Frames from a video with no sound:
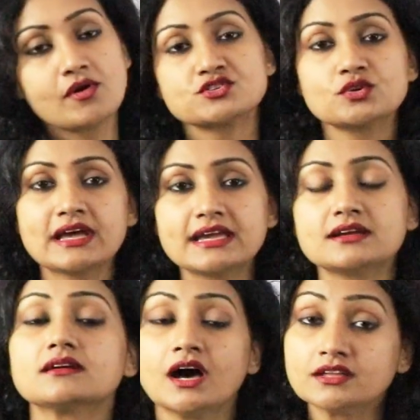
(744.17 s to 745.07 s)
So
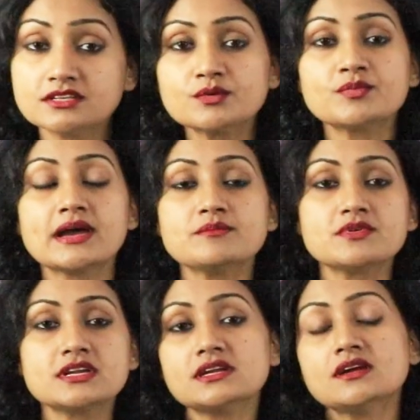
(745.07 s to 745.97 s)
like other
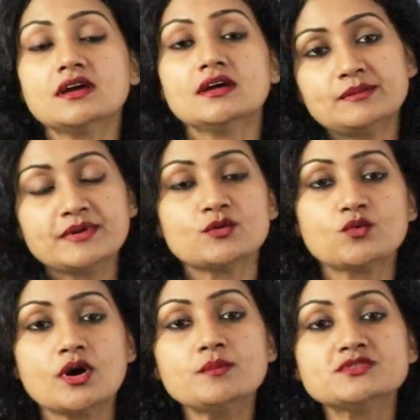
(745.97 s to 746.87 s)
primary helping
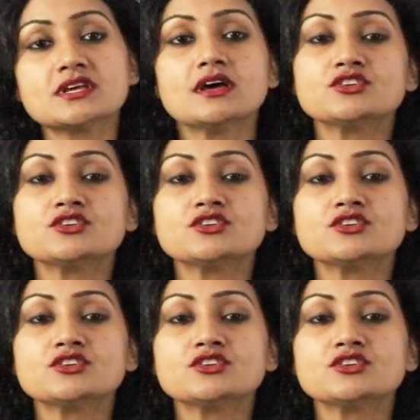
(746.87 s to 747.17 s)
verbs,